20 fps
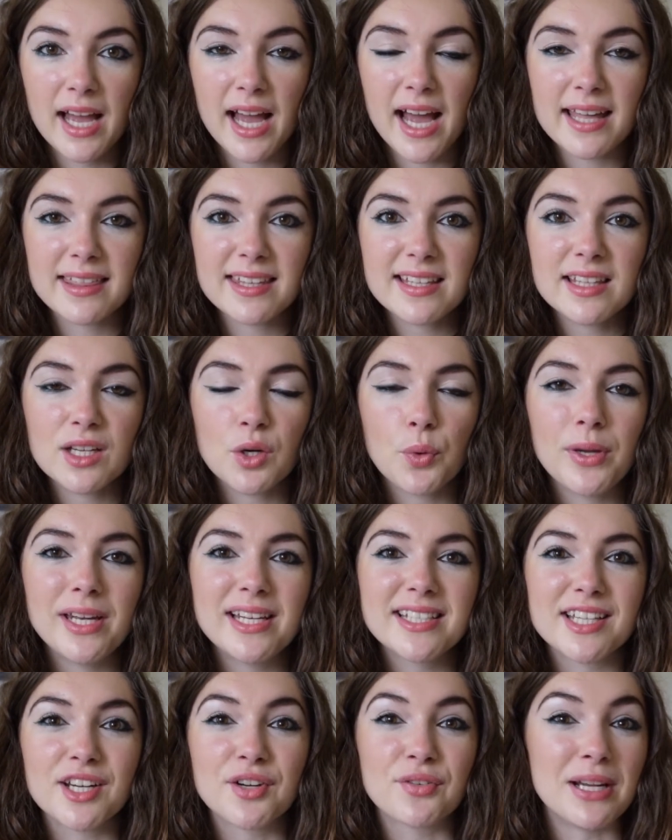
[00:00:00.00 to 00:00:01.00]
I think the Queen
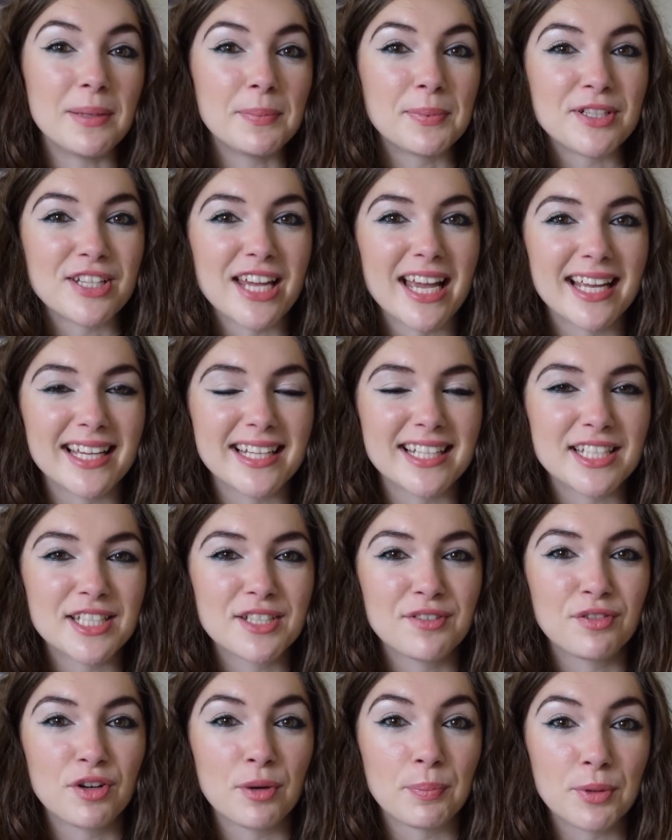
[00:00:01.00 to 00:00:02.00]
is a great protagonist
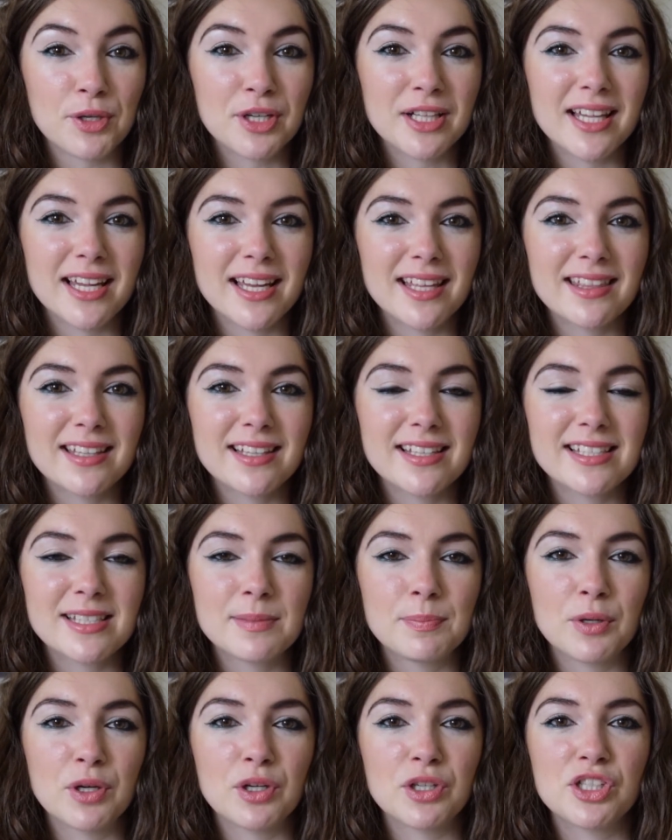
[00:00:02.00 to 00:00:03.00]
for a book like this
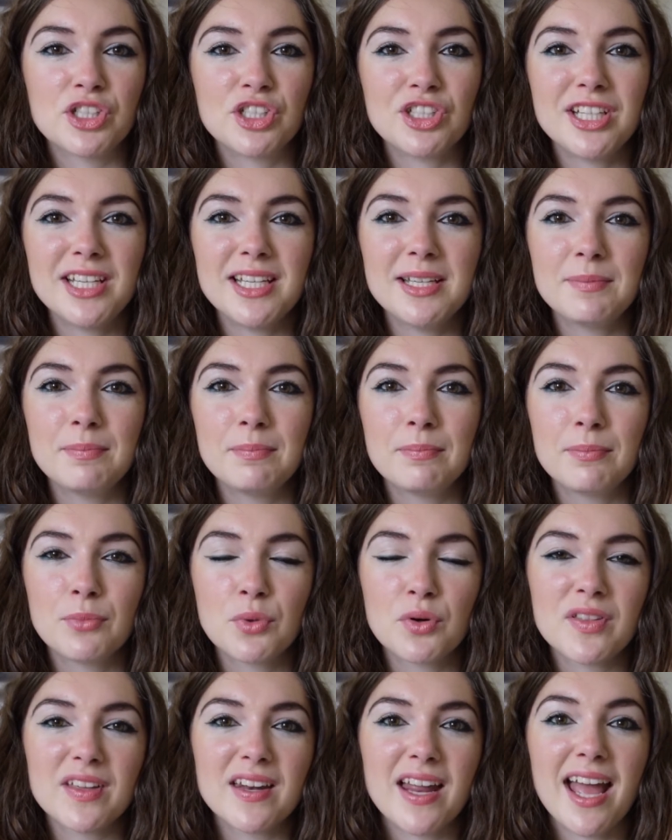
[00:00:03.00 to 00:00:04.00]
because she,
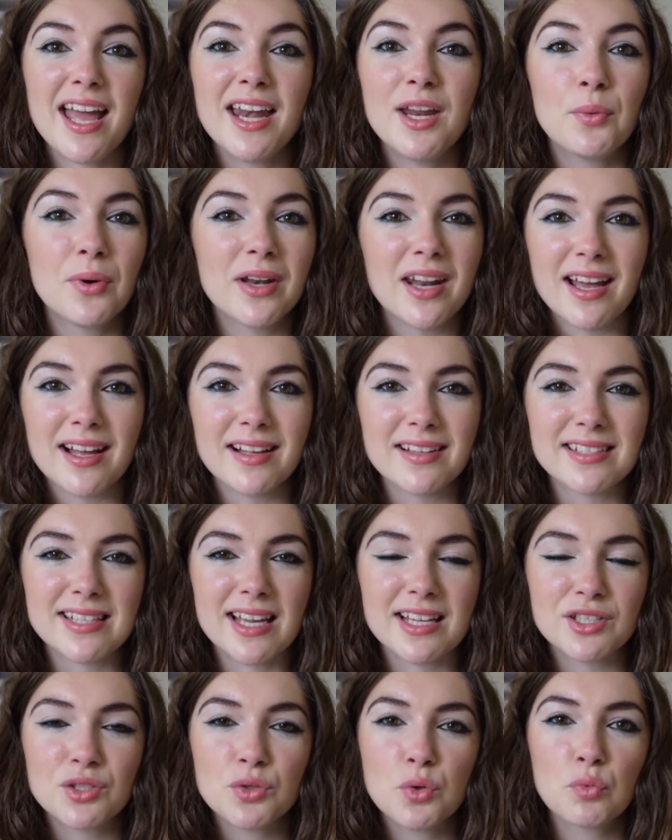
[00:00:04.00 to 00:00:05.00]
more than anyone else,
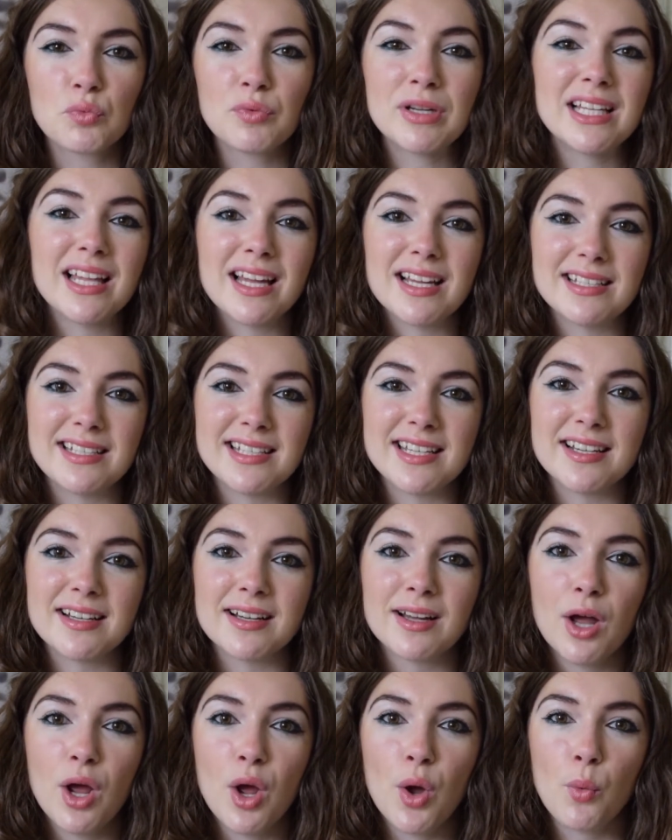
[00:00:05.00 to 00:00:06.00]
has no real idea
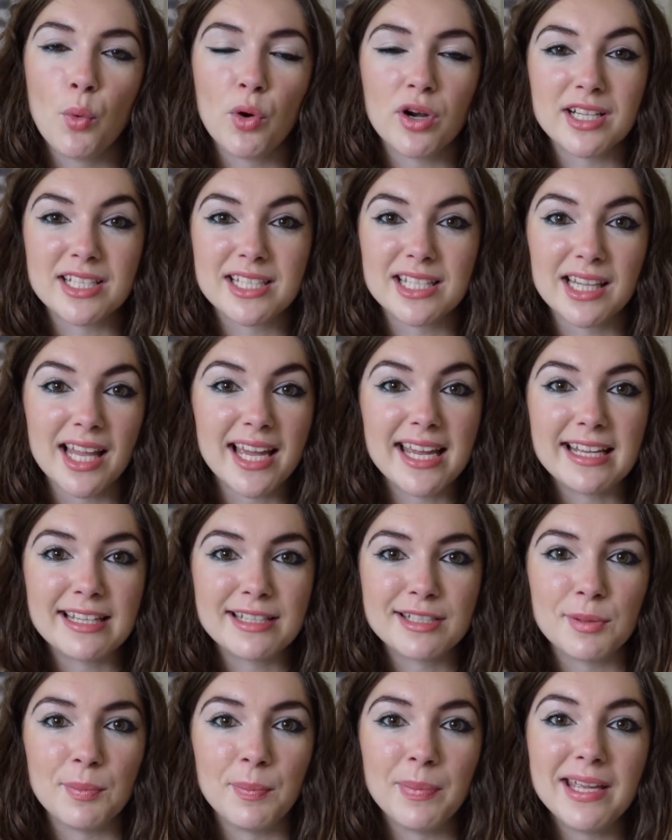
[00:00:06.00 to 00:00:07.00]
what it's like
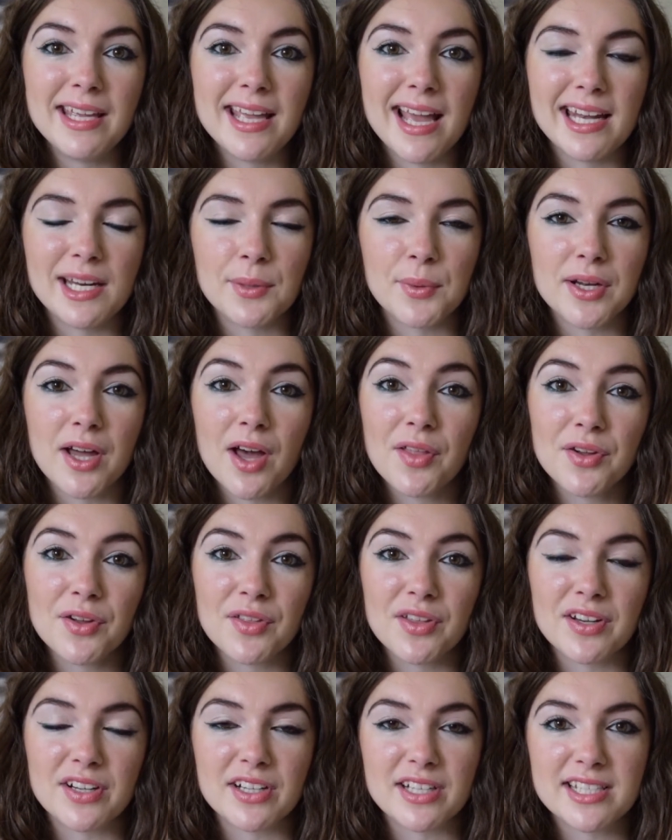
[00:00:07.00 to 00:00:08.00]
to be anyone other
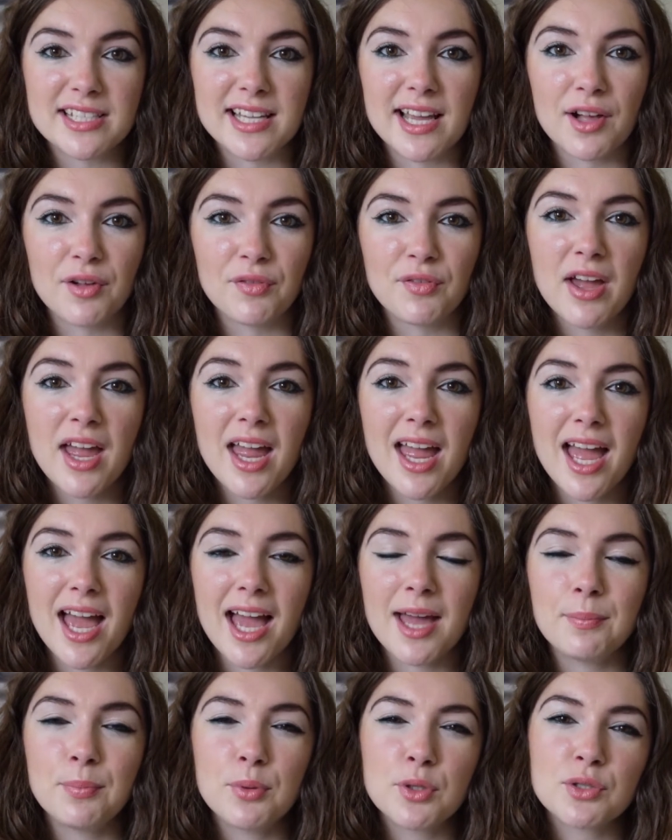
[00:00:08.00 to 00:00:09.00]
than herself,
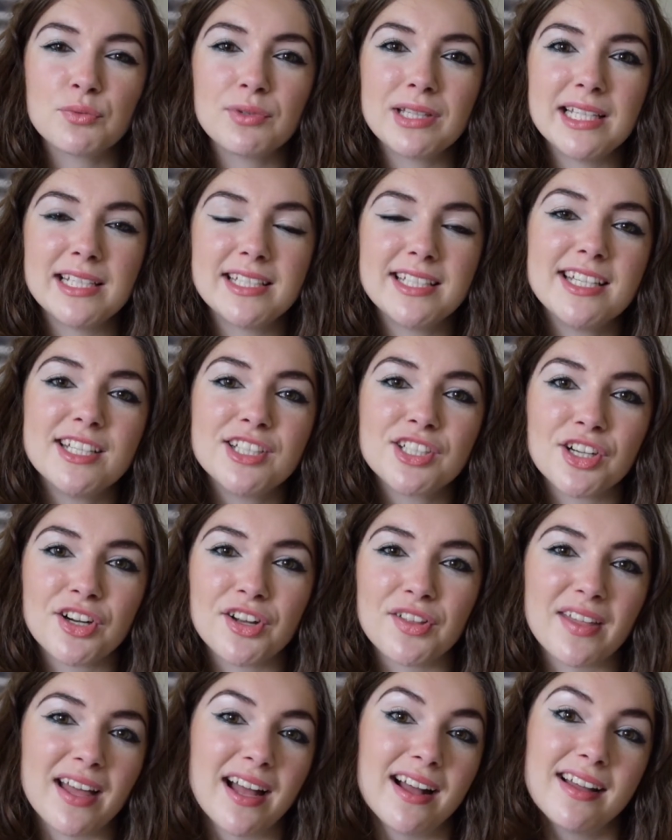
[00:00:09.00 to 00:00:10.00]
and books really teach
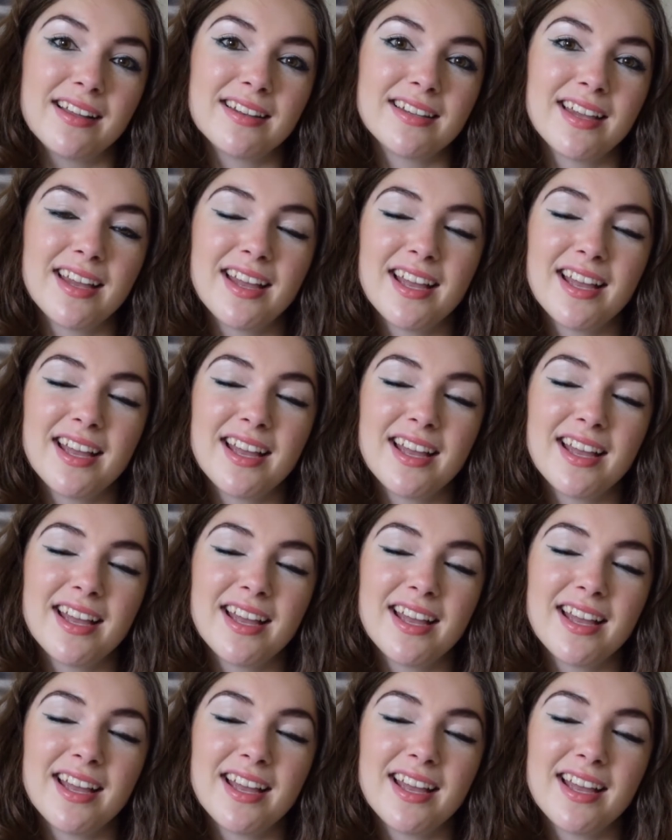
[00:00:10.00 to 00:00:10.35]
her that.